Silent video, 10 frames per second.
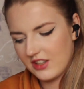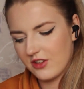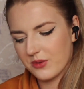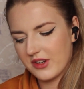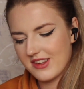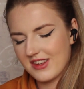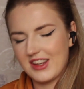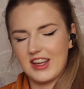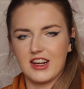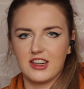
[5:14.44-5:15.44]
There's one I've seen
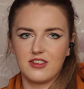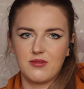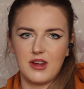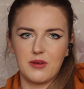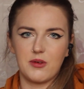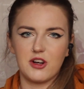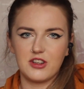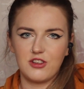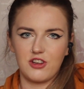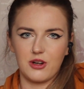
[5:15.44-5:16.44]
here and I'm not
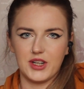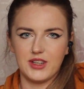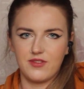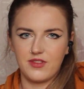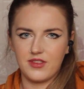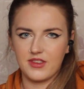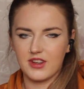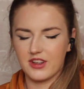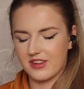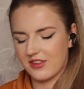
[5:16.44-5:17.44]
going to show it
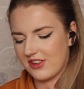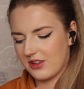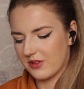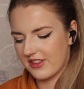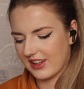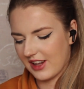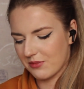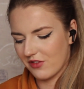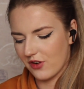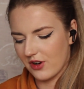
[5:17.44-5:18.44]
because I've seen ones like
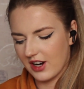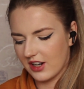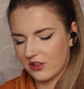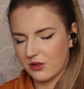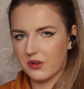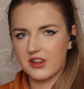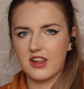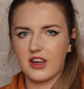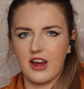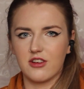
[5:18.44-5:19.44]
that before. I don't know what the
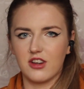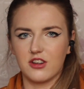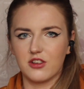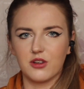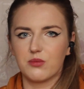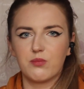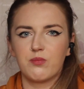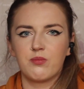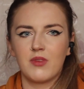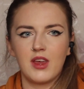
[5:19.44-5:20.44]
account, I don't know
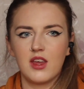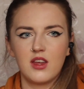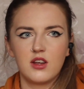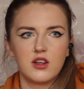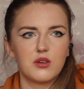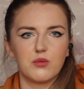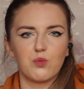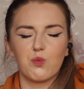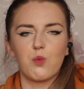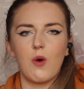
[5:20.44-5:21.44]

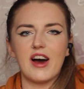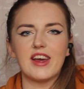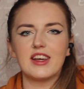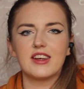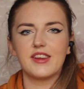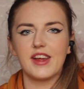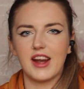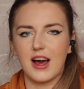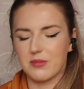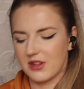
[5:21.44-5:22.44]
why it
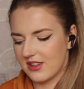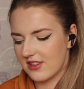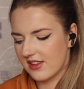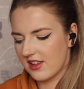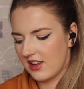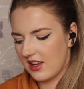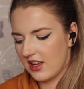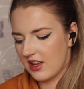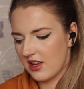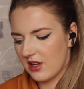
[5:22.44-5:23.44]
happens.
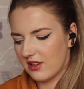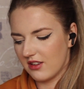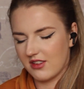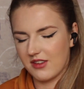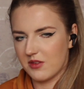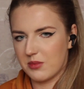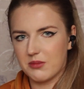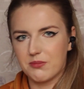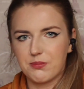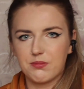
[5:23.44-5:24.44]
They seem to
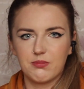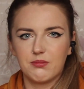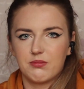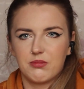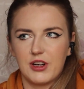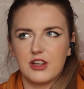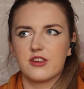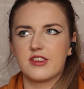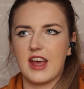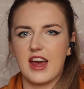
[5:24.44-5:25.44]
be
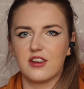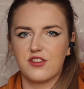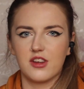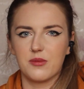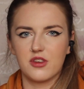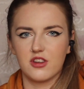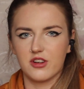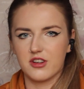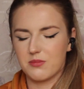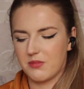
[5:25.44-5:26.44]
breeders again of some
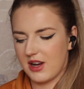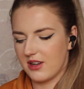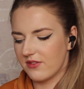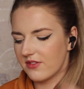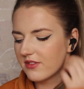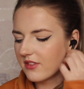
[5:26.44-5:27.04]
sort, but